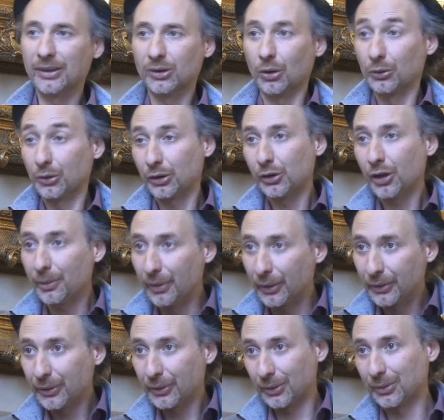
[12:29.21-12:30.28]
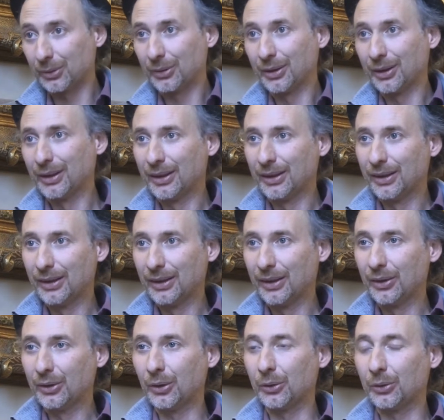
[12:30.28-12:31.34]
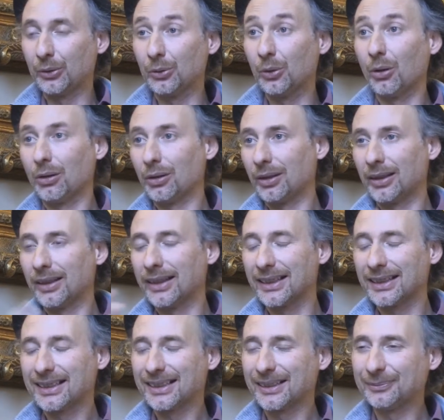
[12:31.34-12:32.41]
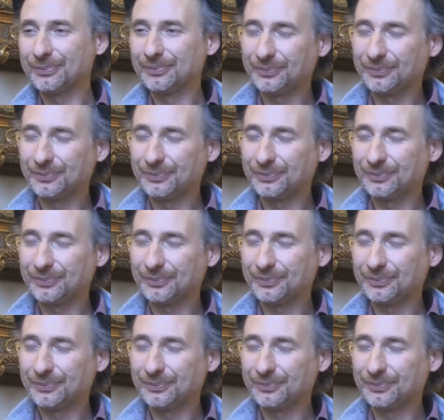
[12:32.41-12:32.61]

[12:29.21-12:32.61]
is also a tribute to all this.